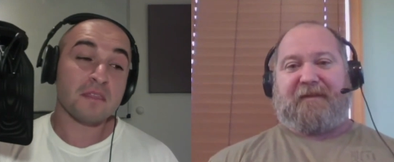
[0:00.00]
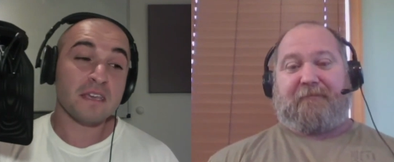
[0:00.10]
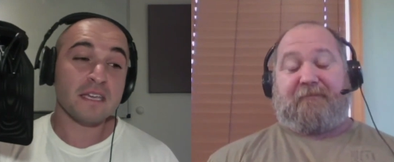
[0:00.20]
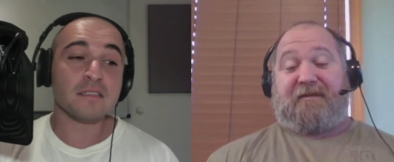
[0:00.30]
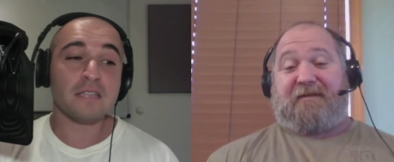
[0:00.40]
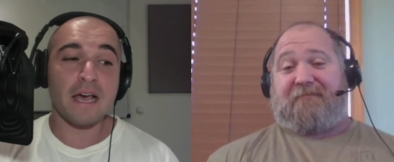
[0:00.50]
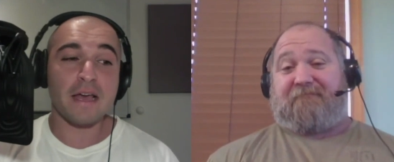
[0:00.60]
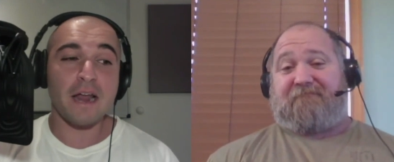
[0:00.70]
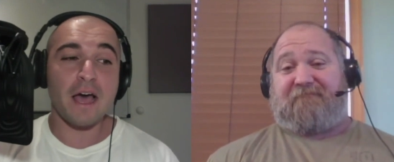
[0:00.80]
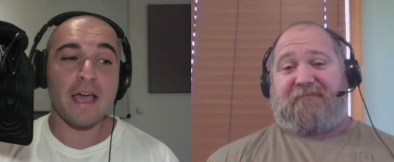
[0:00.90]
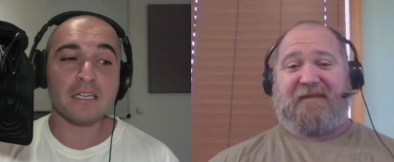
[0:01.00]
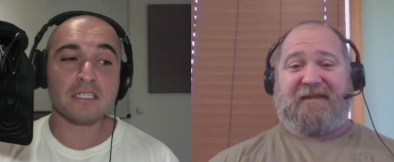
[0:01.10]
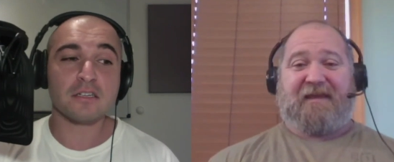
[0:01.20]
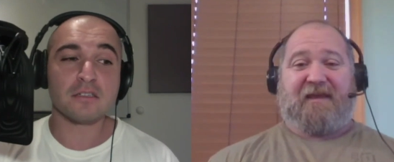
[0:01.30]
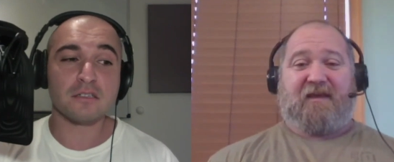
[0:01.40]
Speaker 1: the thing is that I
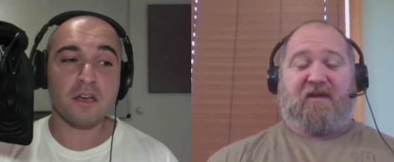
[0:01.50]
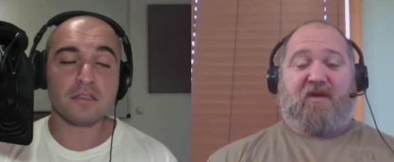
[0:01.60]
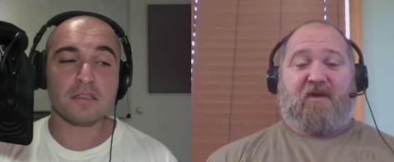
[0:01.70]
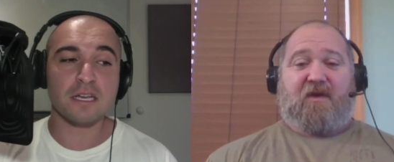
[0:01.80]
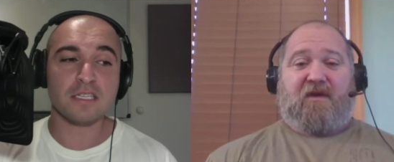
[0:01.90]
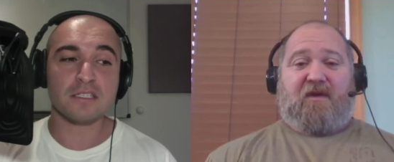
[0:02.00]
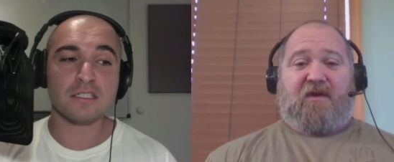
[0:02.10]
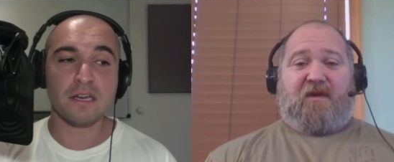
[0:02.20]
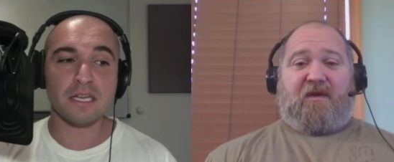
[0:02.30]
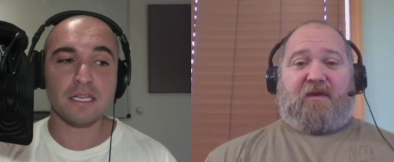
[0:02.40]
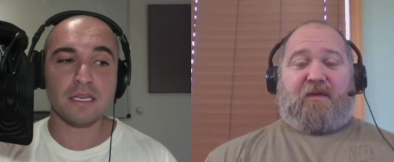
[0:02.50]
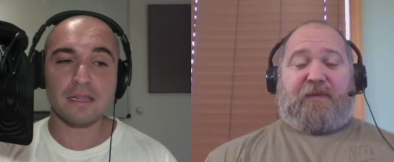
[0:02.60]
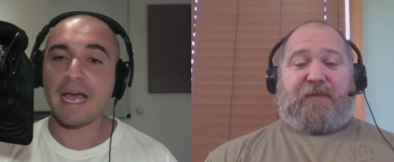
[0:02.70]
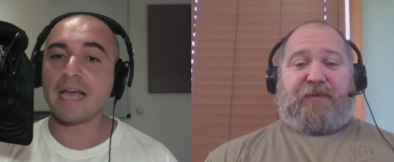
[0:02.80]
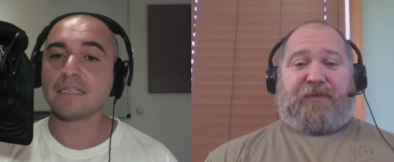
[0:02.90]
actually conducted a study
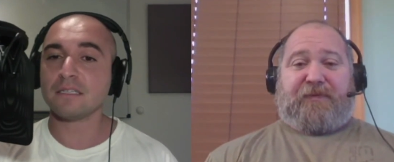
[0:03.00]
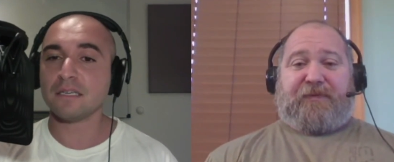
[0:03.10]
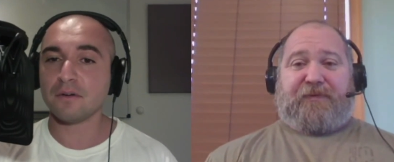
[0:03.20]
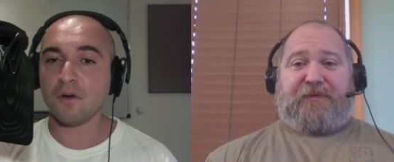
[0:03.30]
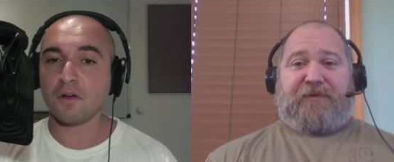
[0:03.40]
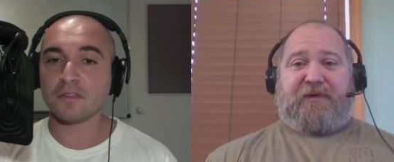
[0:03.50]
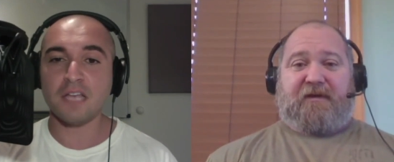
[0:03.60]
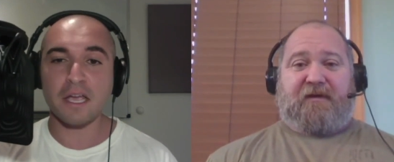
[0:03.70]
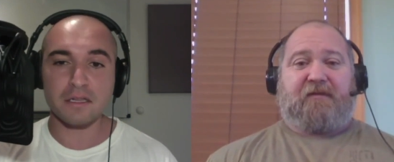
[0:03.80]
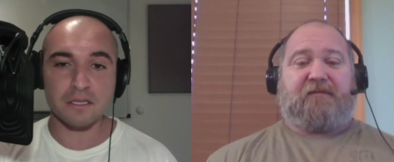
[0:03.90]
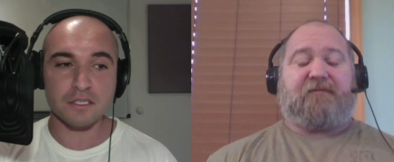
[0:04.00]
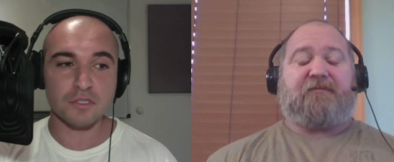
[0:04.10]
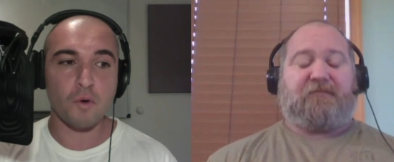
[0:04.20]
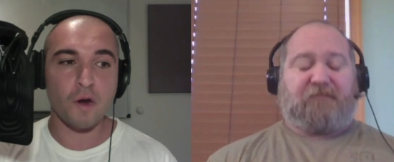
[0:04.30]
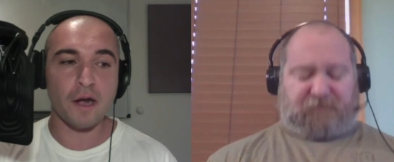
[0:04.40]
last year on
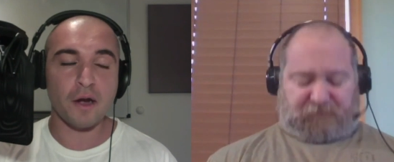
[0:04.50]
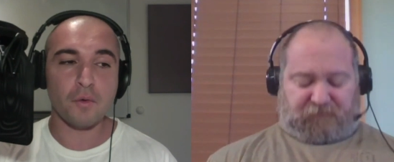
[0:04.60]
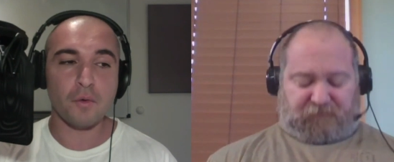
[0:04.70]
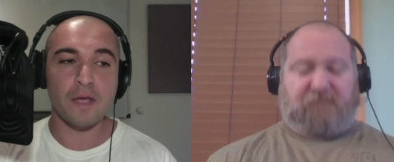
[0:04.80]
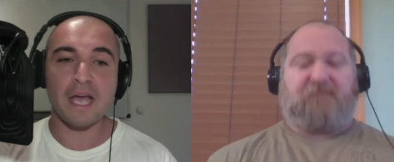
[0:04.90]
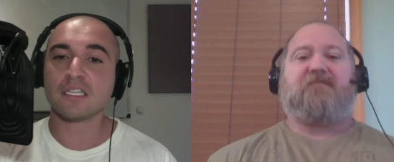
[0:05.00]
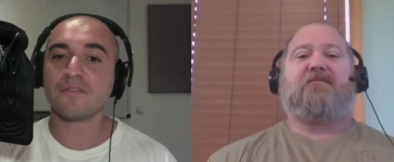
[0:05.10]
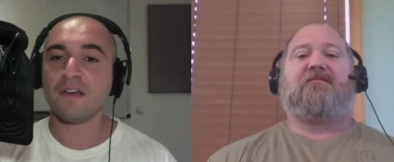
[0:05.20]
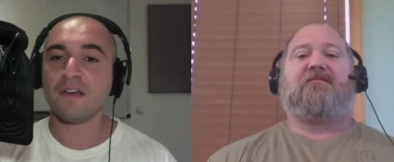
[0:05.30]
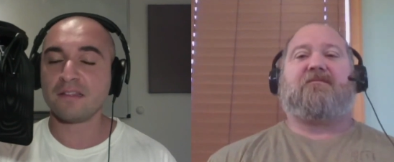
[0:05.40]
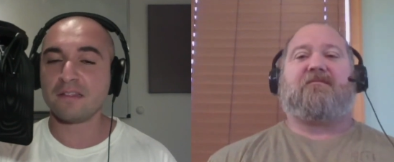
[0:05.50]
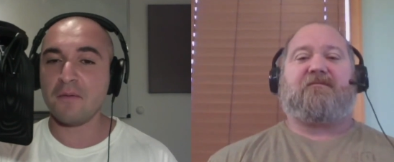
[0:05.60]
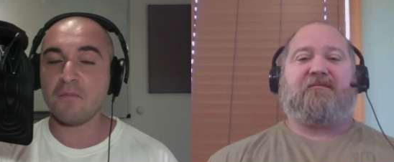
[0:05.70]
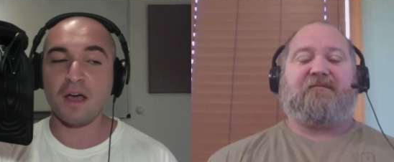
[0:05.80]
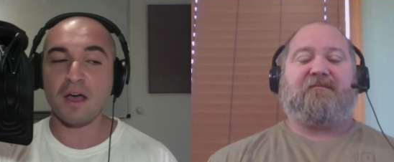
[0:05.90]
cyclists where we actually fed
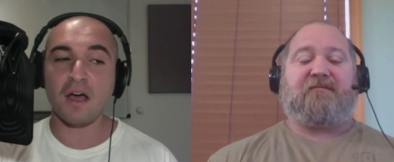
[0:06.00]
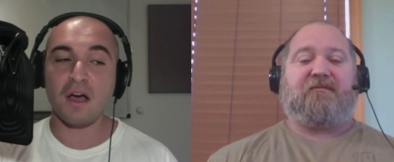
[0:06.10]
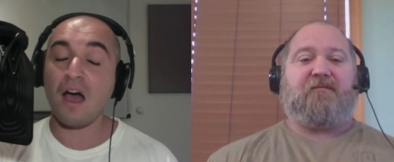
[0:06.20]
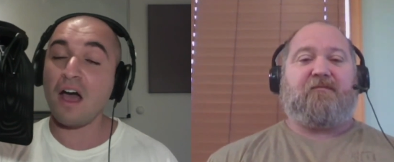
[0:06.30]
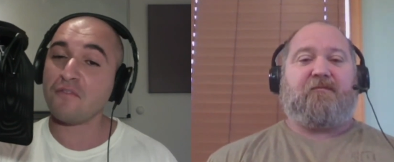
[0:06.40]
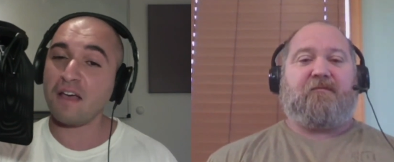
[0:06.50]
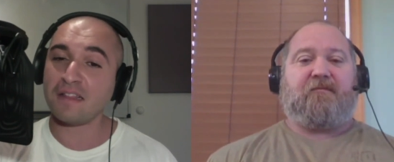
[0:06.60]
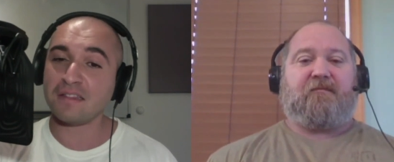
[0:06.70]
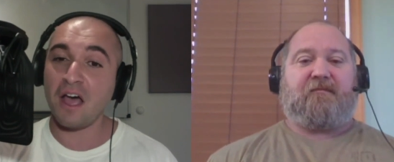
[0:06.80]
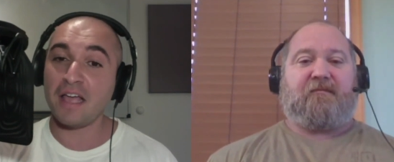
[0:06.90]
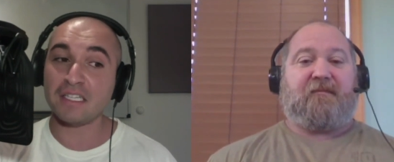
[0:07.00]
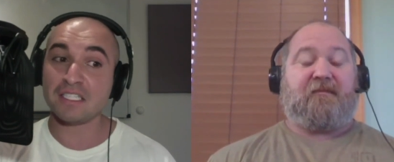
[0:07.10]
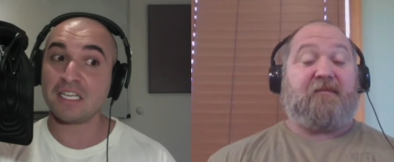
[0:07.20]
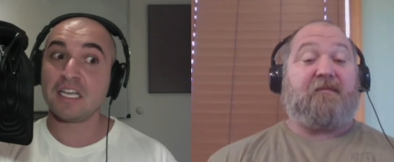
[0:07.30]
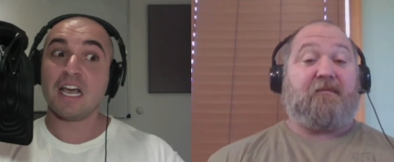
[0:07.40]
them a, a high fat
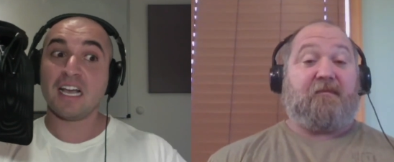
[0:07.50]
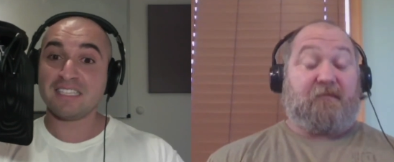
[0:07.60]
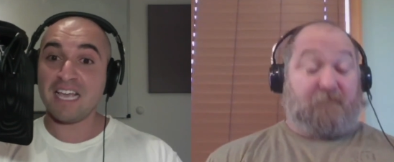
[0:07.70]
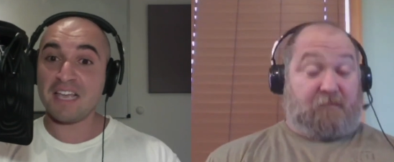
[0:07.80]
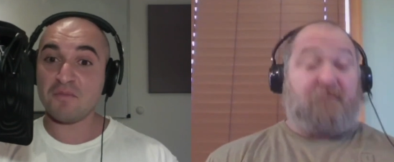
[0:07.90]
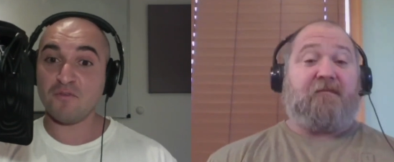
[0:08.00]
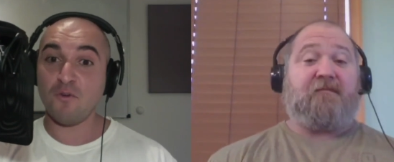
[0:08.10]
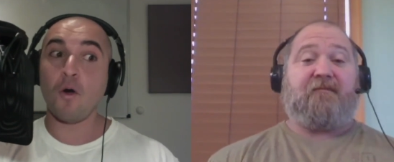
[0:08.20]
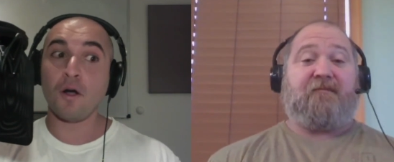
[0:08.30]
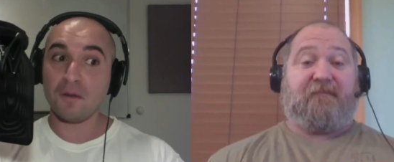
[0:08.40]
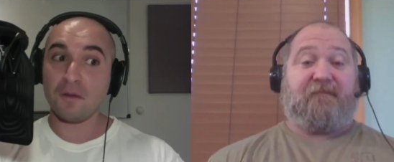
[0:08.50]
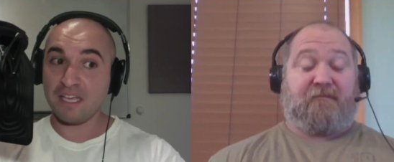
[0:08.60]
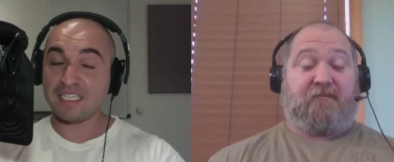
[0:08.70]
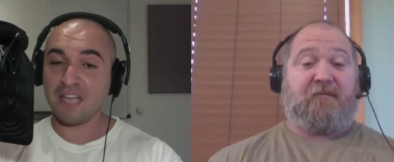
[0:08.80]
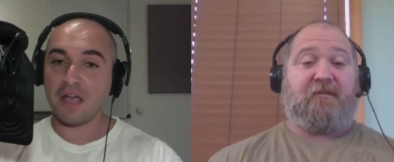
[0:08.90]
diet a day before they